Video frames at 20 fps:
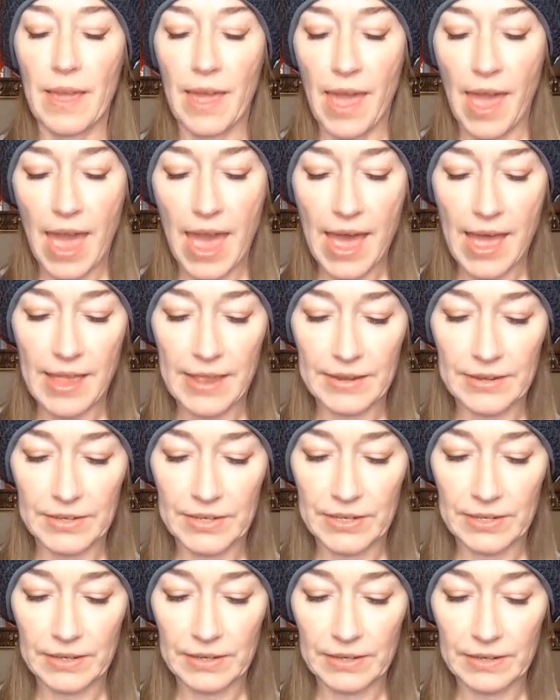
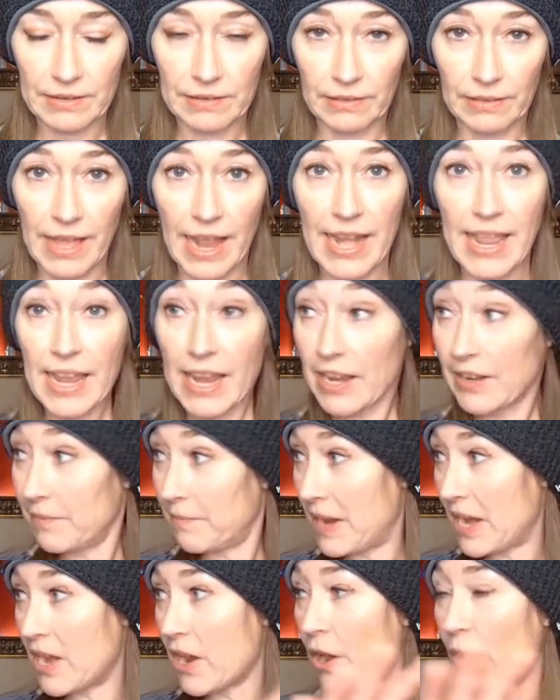and letting it
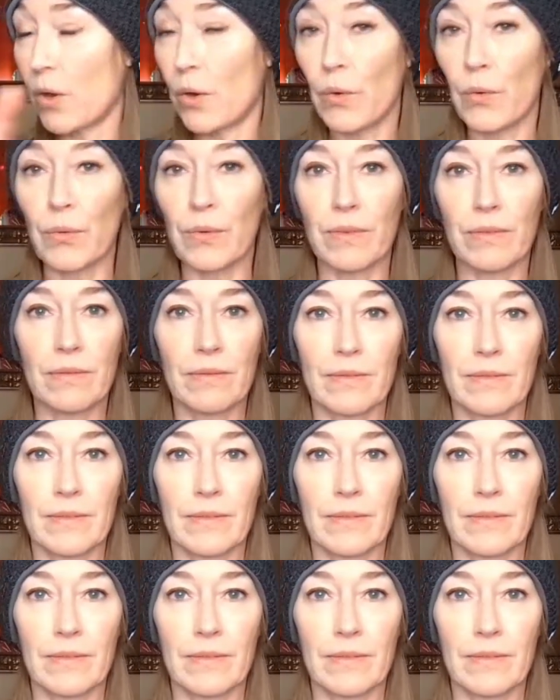be known